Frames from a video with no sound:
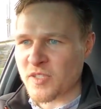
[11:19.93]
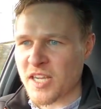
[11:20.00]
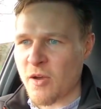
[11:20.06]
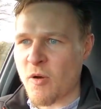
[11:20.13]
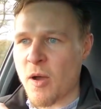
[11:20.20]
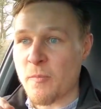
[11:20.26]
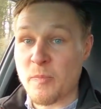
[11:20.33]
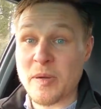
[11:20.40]

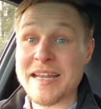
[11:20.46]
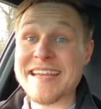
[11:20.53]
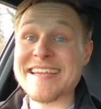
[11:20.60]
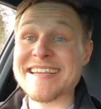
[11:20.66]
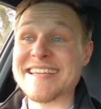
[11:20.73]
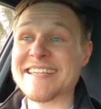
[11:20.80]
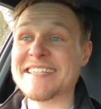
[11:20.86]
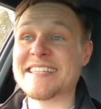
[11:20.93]
So I'm
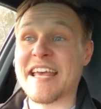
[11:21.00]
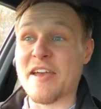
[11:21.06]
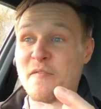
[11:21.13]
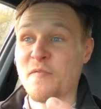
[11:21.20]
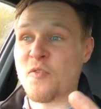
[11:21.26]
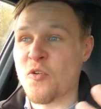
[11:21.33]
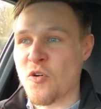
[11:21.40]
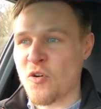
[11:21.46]
pleased
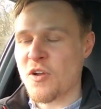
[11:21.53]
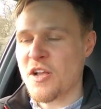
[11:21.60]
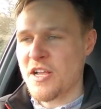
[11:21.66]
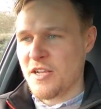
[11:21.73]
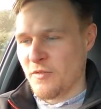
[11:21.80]
therefore